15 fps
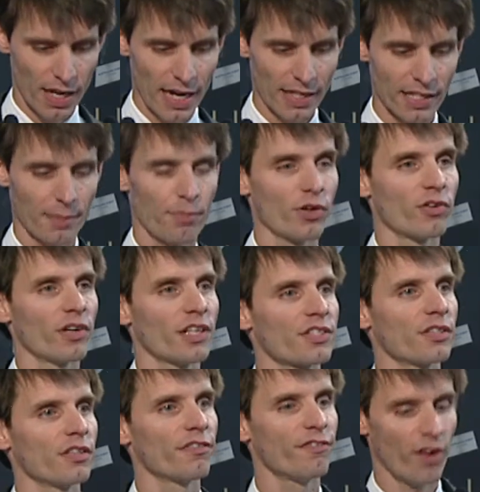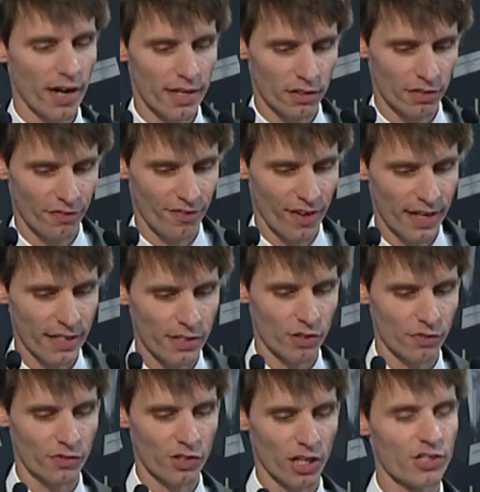and they progress to the final phase
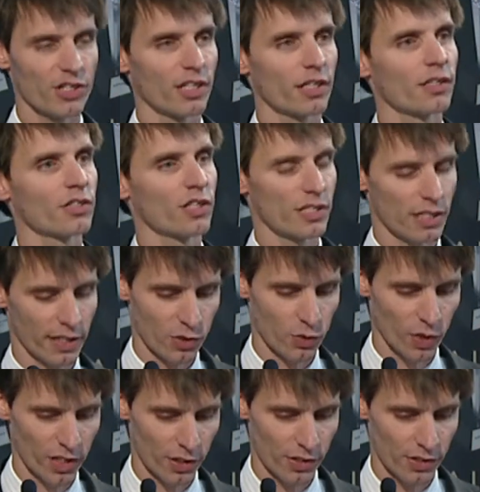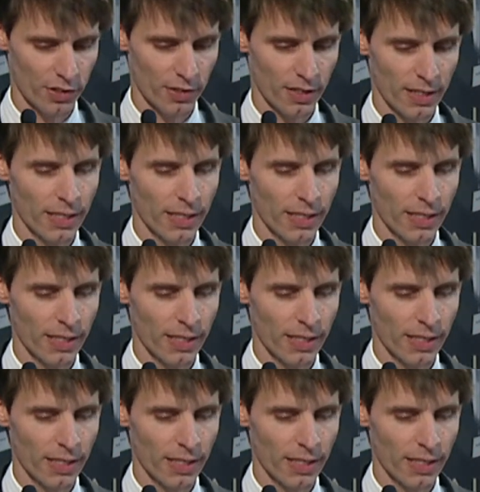of judging to select winners.